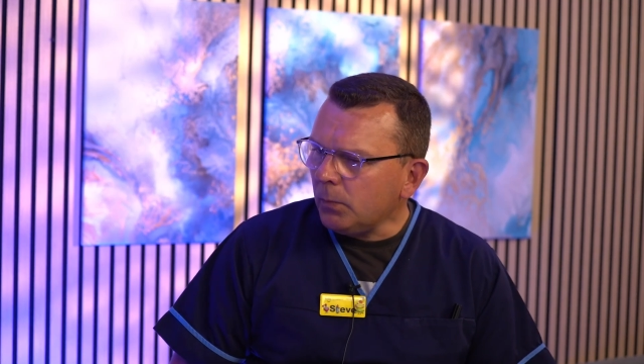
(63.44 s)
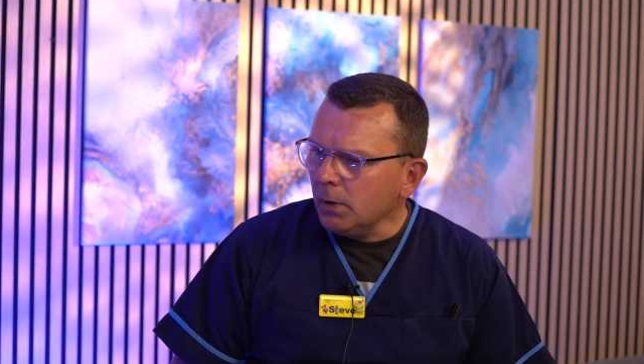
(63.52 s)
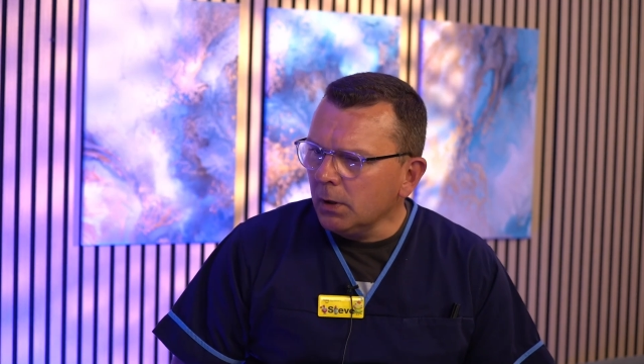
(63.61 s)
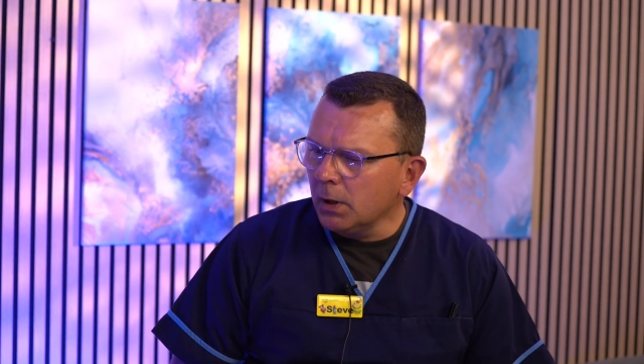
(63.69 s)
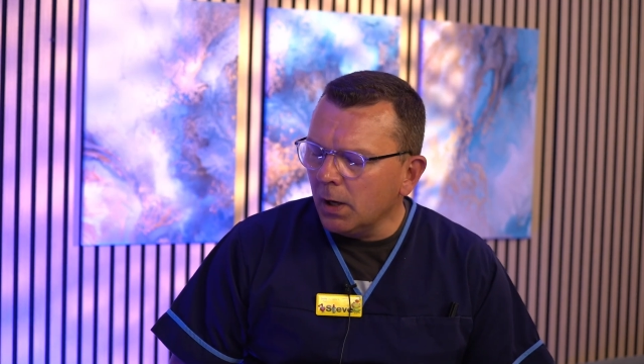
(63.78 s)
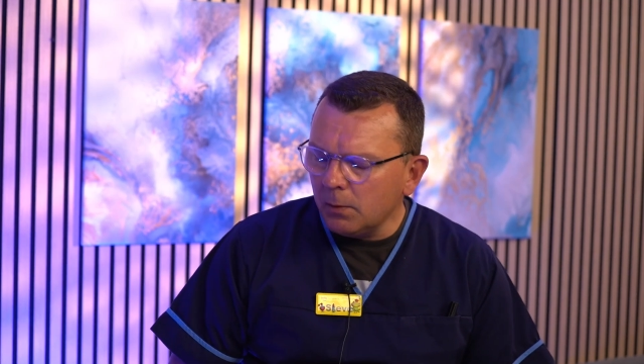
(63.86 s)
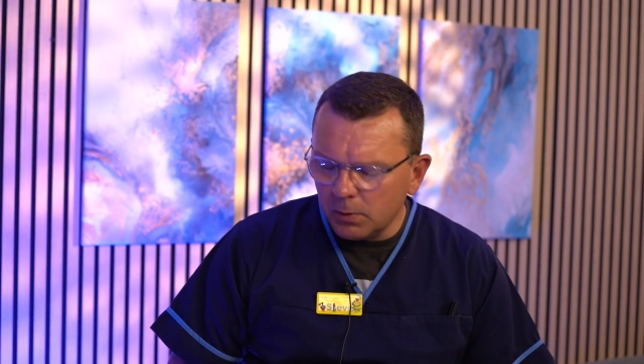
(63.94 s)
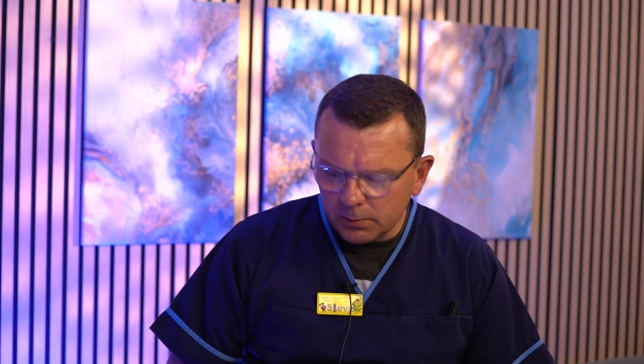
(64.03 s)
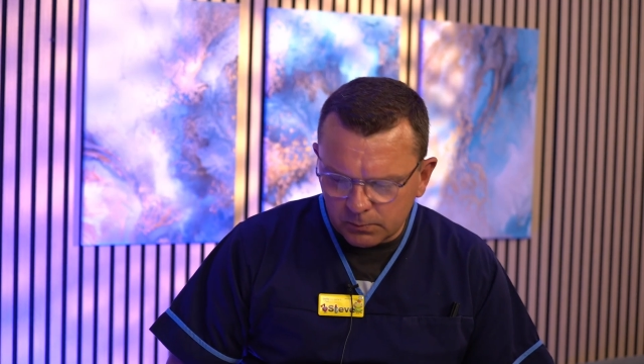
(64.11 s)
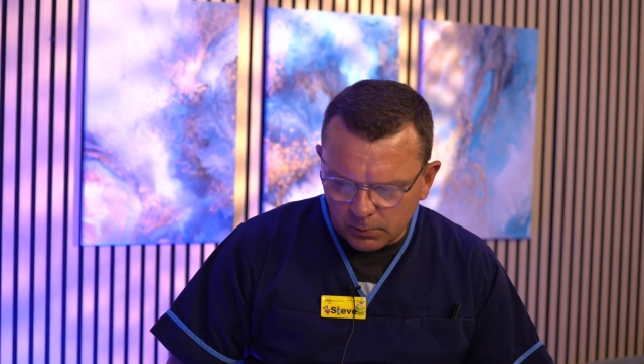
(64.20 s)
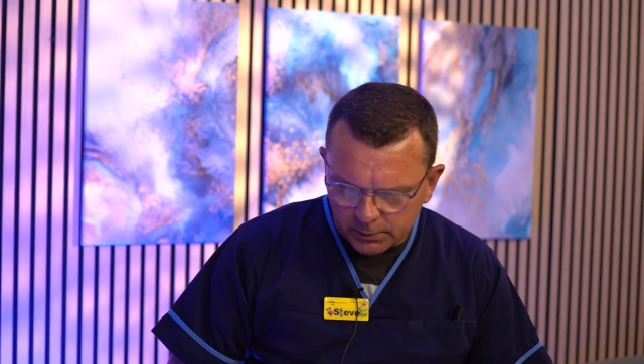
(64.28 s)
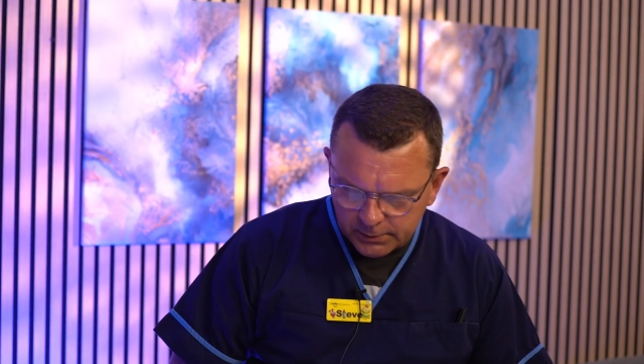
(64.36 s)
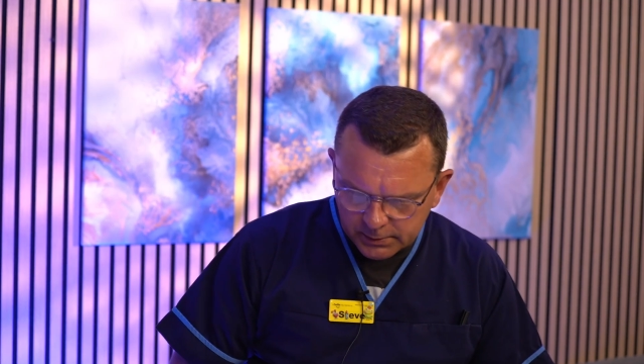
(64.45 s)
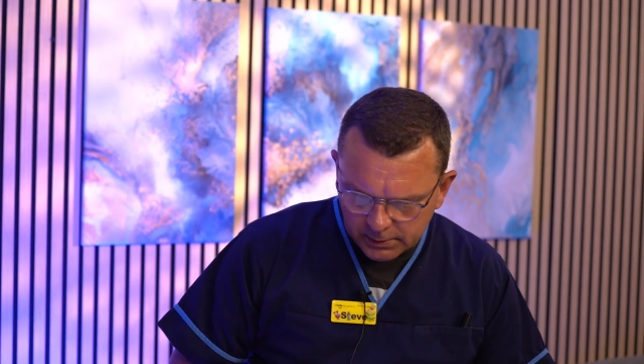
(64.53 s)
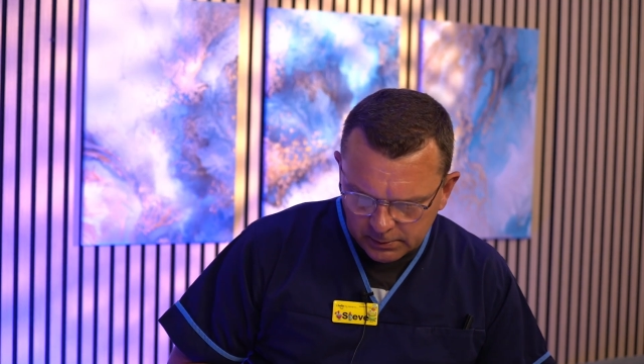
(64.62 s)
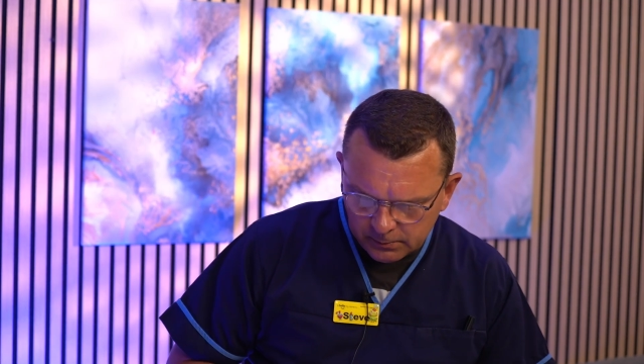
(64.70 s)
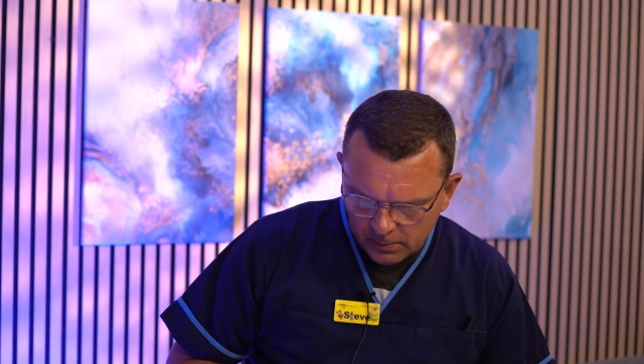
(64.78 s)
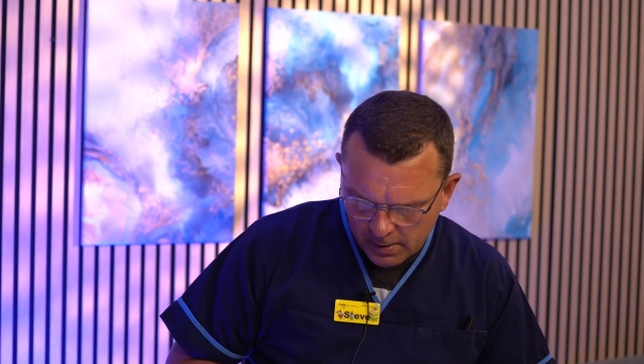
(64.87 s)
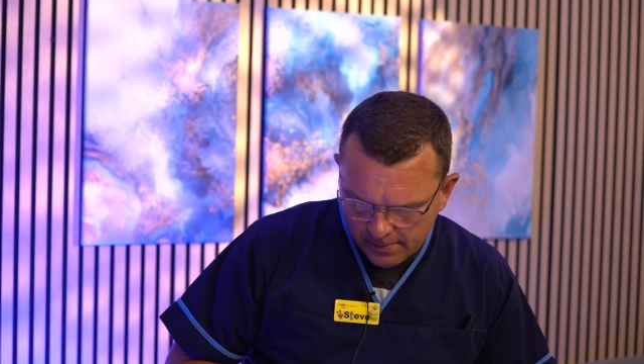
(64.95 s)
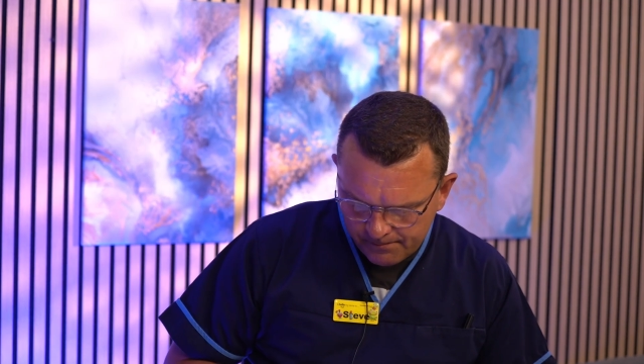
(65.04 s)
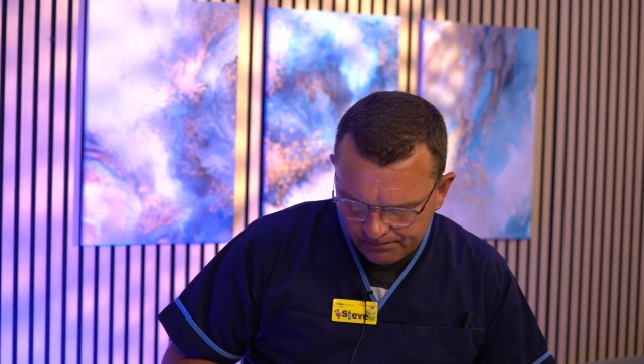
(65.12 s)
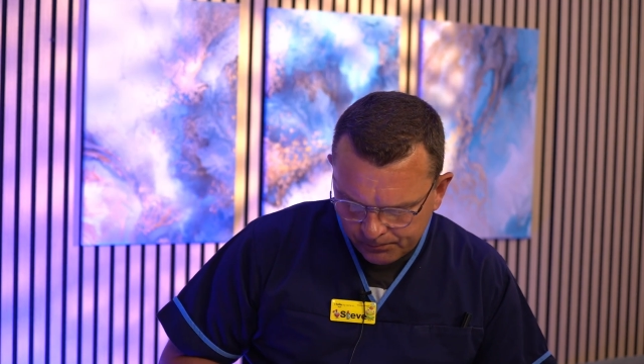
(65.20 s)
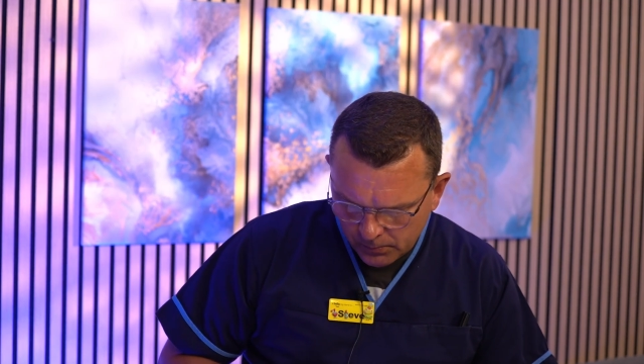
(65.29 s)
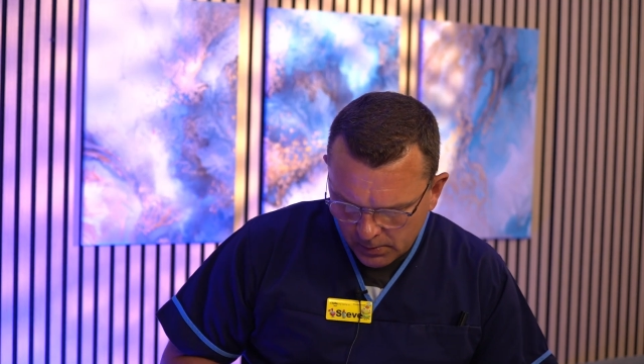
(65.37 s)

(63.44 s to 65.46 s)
Yeah. What do